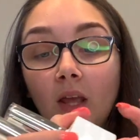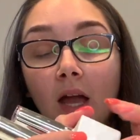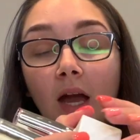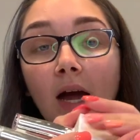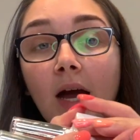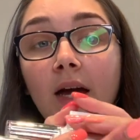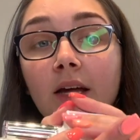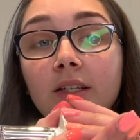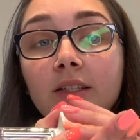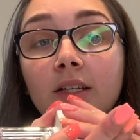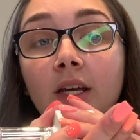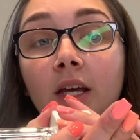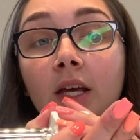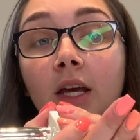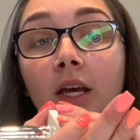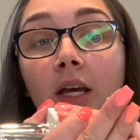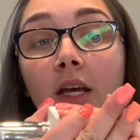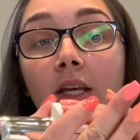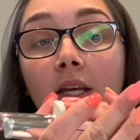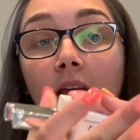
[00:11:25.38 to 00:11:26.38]
And
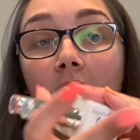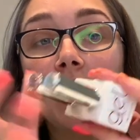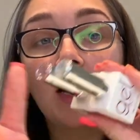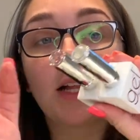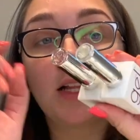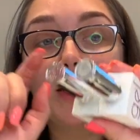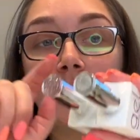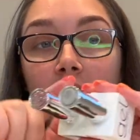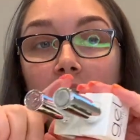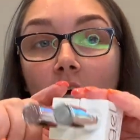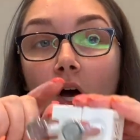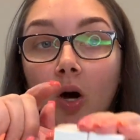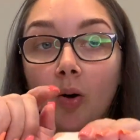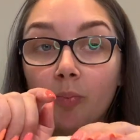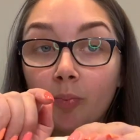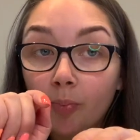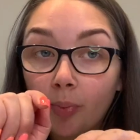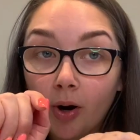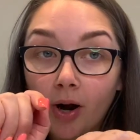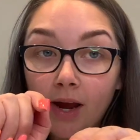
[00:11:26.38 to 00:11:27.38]
yeah, glitter
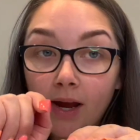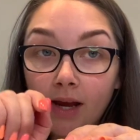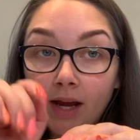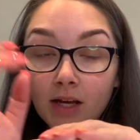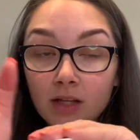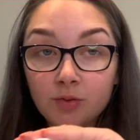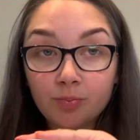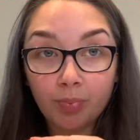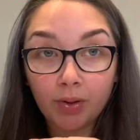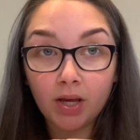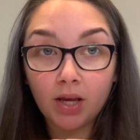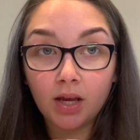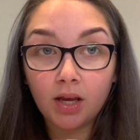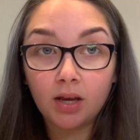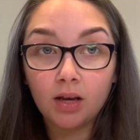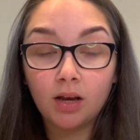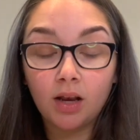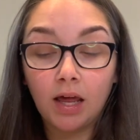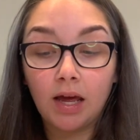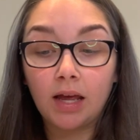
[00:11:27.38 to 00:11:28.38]
ombre has
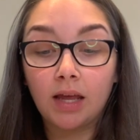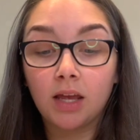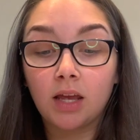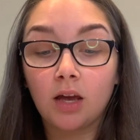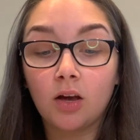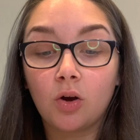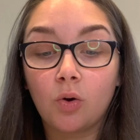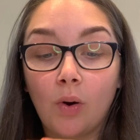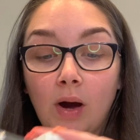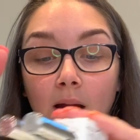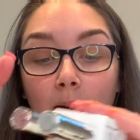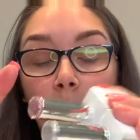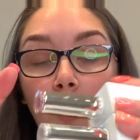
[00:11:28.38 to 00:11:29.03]
been like quite a